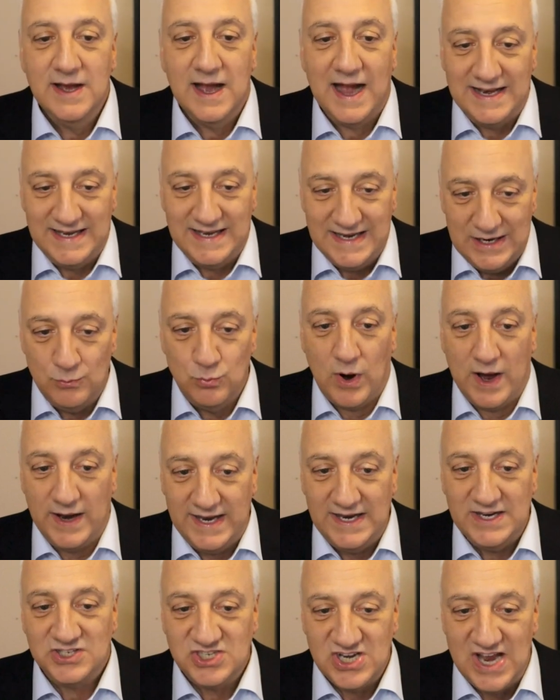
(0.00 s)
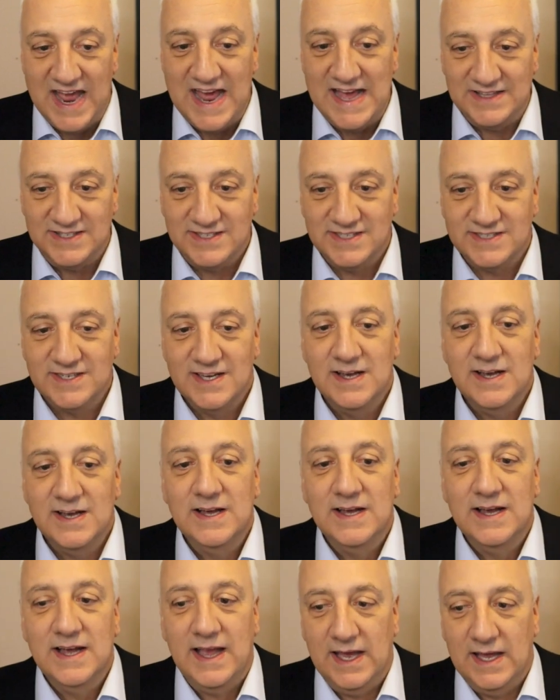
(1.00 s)
I need I need a chance,
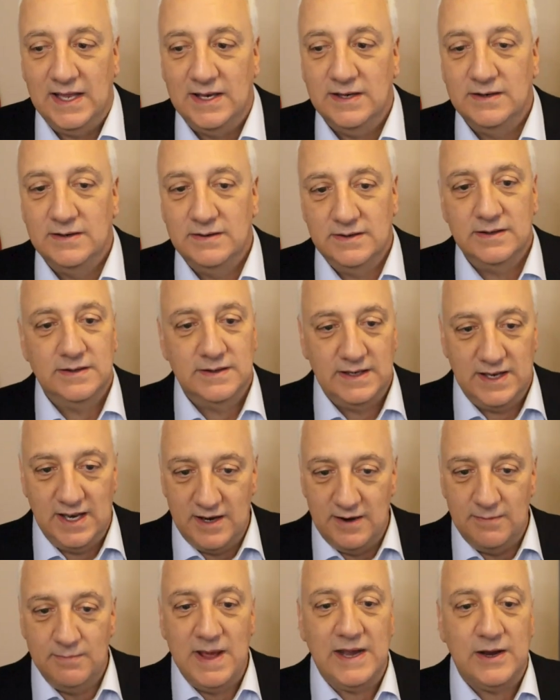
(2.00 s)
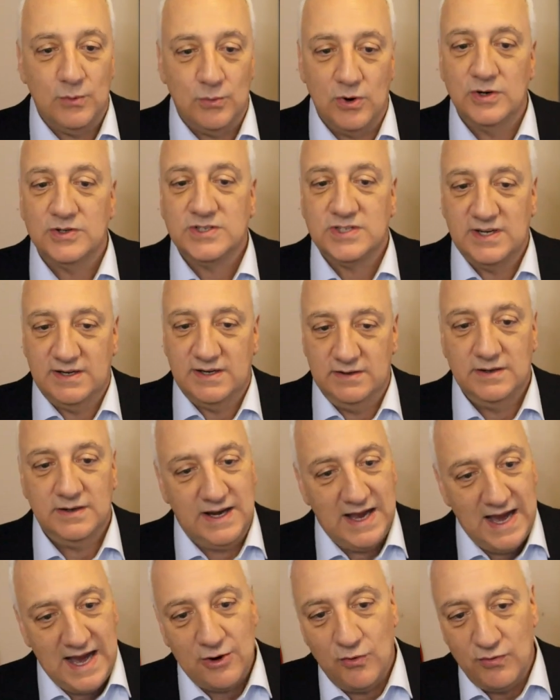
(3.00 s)
and I didn't make it worse.
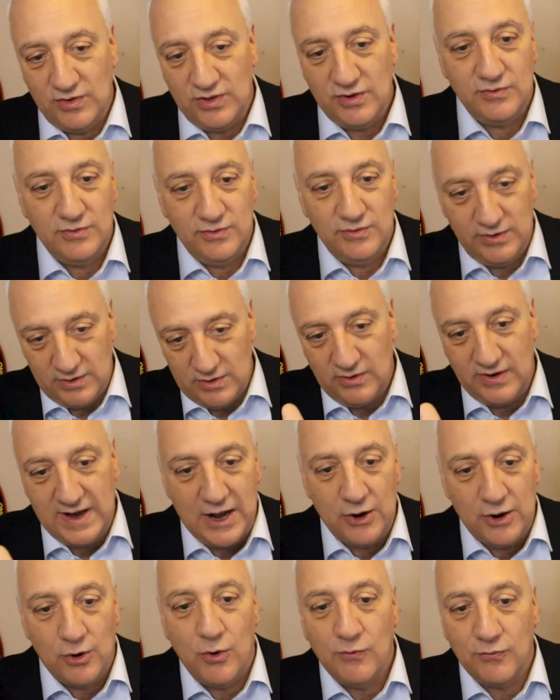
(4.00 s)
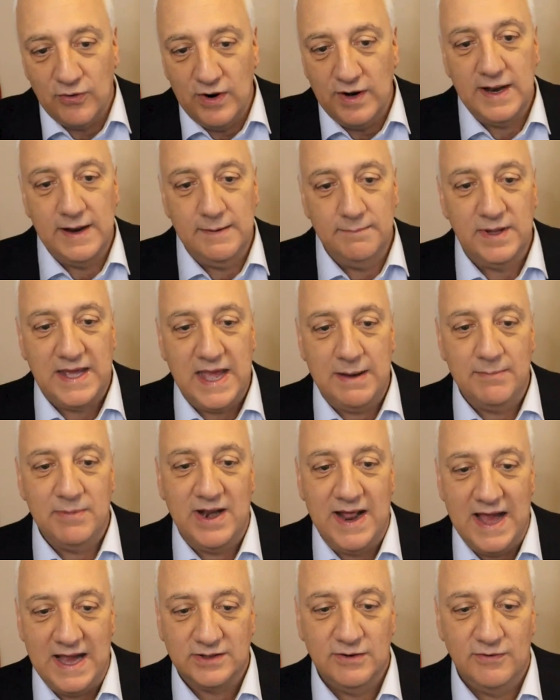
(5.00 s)
Got over the you know got over it and
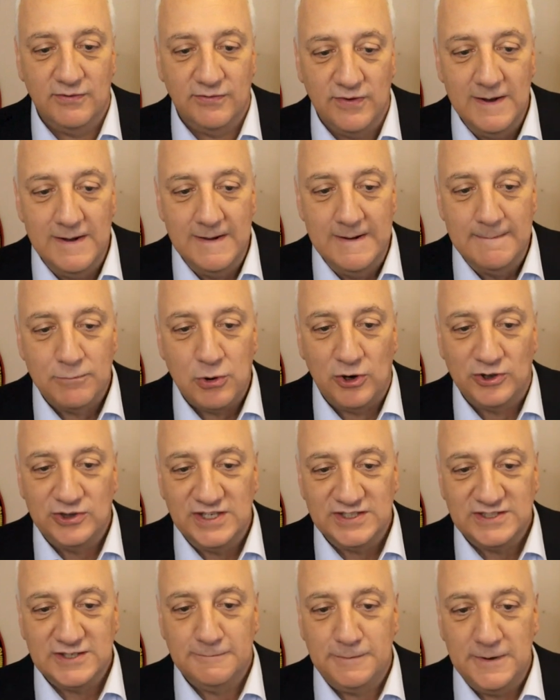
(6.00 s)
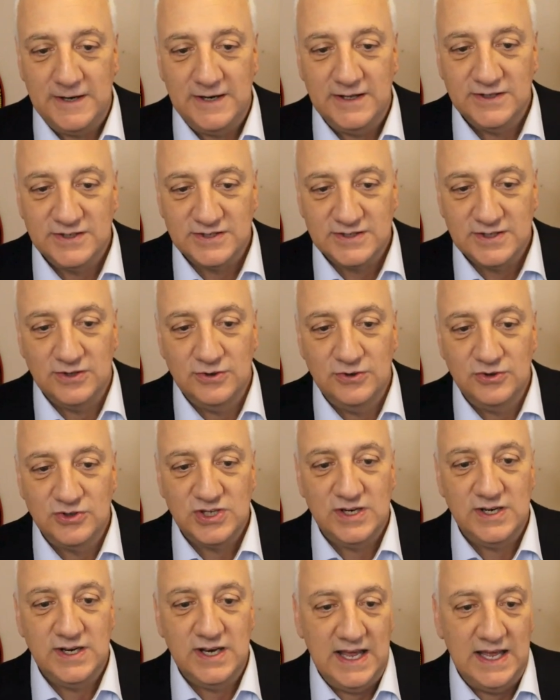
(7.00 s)
became an active participant in the
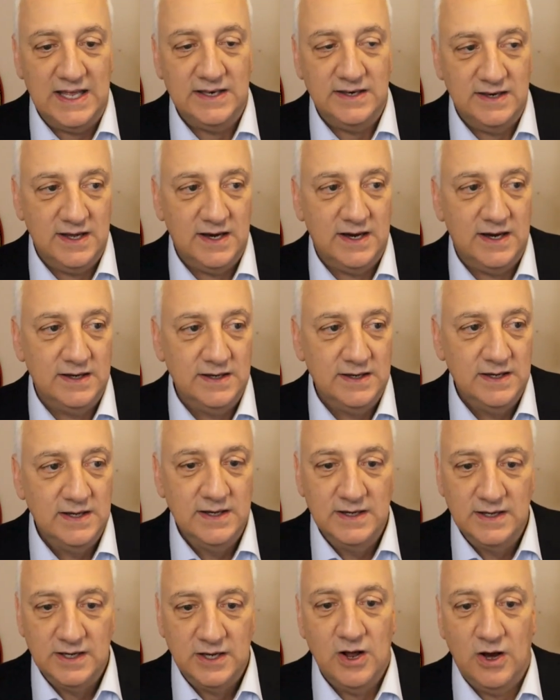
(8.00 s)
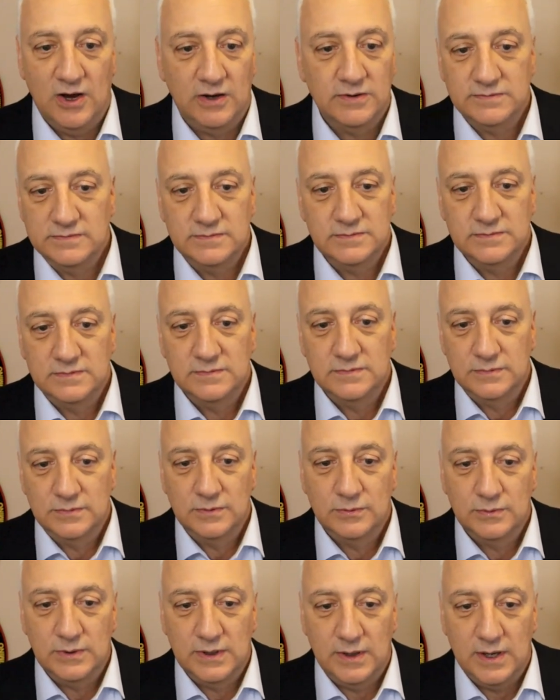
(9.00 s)
solution, and uh, you know
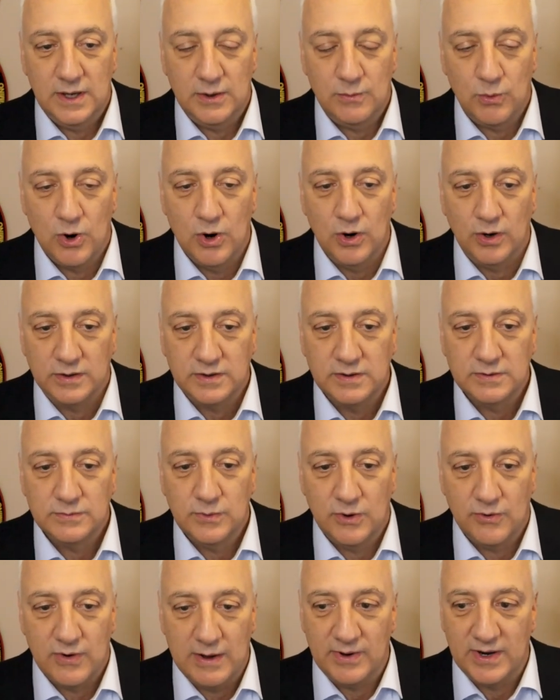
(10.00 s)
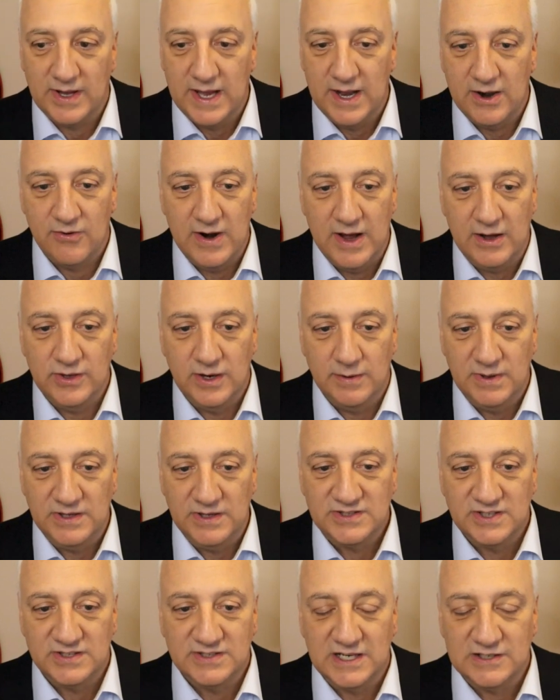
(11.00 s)
we it worked. We were able to get around it and
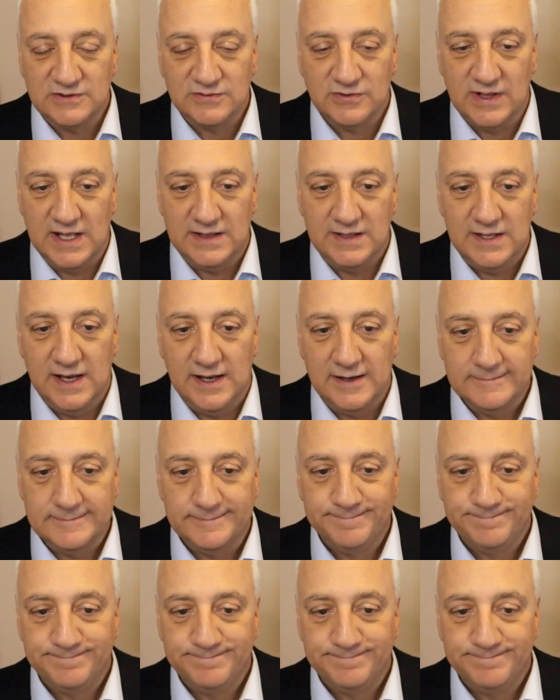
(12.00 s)
be successful that day.